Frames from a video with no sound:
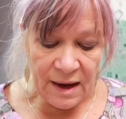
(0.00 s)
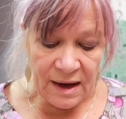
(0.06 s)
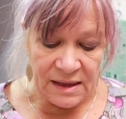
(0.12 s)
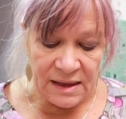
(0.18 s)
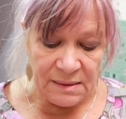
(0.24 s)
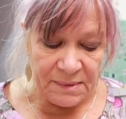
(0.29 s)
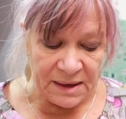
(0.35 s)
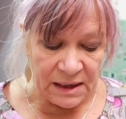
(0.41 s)

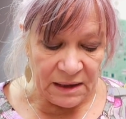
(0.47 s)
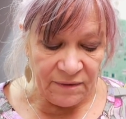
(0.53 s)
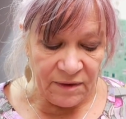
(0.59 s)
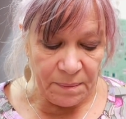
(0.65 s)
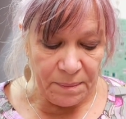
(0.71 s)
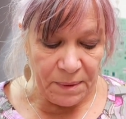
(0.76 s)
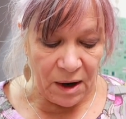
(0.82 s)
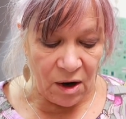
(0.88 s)
In the middle
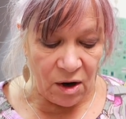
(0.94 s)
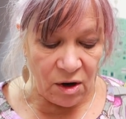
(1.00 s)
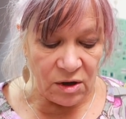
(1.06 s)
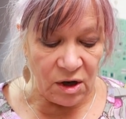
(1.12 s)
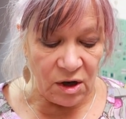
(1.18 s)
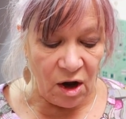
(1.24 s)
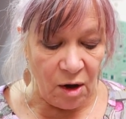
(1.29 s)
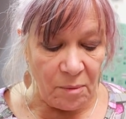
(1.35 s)
of the
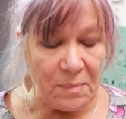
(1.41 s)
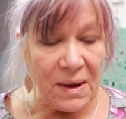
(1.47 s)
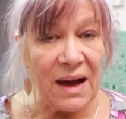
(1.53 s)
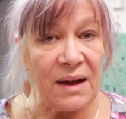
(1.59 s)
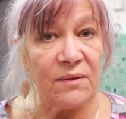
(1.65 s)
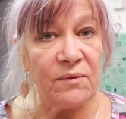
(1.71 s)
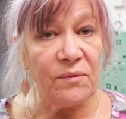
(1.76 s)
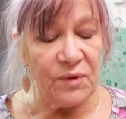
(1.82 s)
park, our
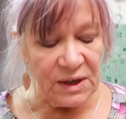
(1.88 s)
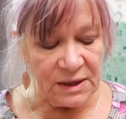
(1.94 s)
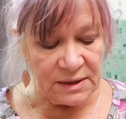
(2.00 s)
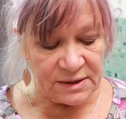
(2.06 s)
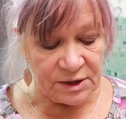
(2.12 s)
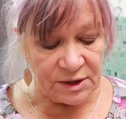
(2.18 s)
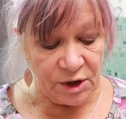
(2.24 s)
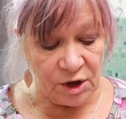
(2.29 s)
man
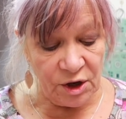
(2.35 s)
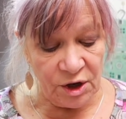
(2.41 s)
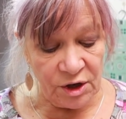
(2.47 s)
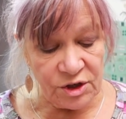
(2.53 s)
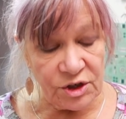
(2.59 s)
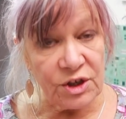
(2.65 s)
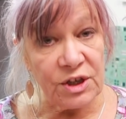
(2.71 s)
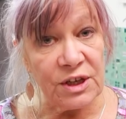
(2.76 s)
feels an
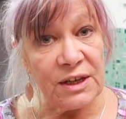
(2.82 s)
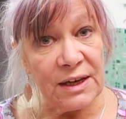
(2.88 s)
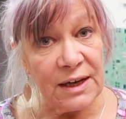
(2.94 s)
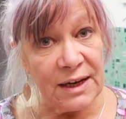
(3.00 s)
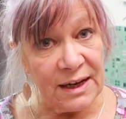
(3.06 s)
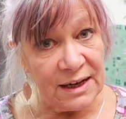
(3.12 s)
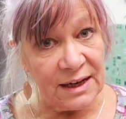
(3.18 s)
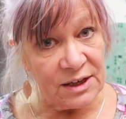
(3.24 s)
urgent
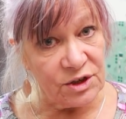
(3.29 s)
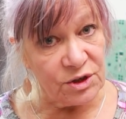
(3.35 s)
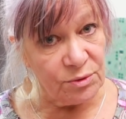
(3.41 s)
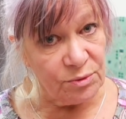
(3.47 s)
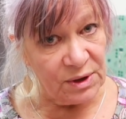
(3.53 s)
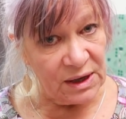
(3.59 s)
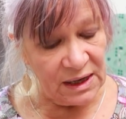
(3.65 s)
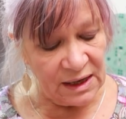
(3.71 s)
need
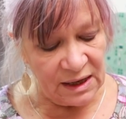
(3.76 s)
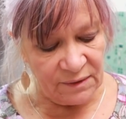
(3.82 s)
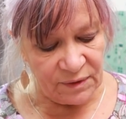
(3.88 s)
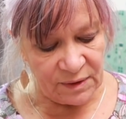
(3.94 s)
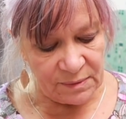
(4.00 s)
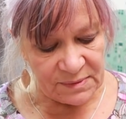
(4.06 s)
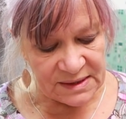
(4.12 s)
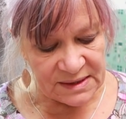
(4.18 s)
to
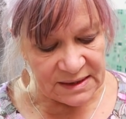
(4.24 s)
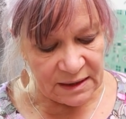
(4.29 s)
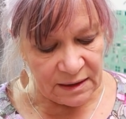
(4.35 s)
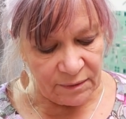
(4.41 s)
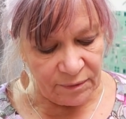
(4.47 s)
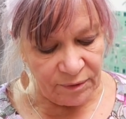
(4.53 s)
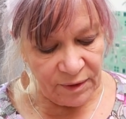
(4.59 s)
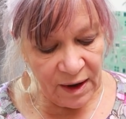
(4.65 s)
relieve
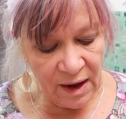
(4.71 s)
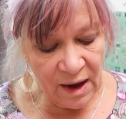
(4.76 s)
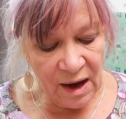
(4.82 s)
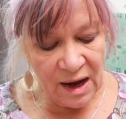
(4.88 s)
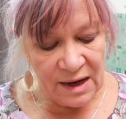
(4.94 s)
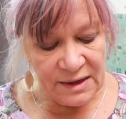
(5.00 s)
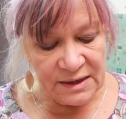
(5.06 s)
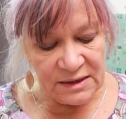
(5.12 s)
himself,
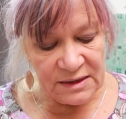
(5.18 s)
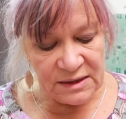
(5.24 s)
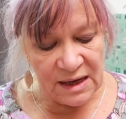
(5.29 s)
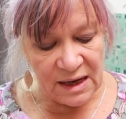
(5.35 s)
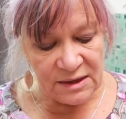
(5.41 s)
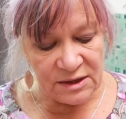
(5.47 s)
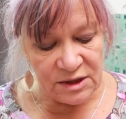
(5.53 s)
and as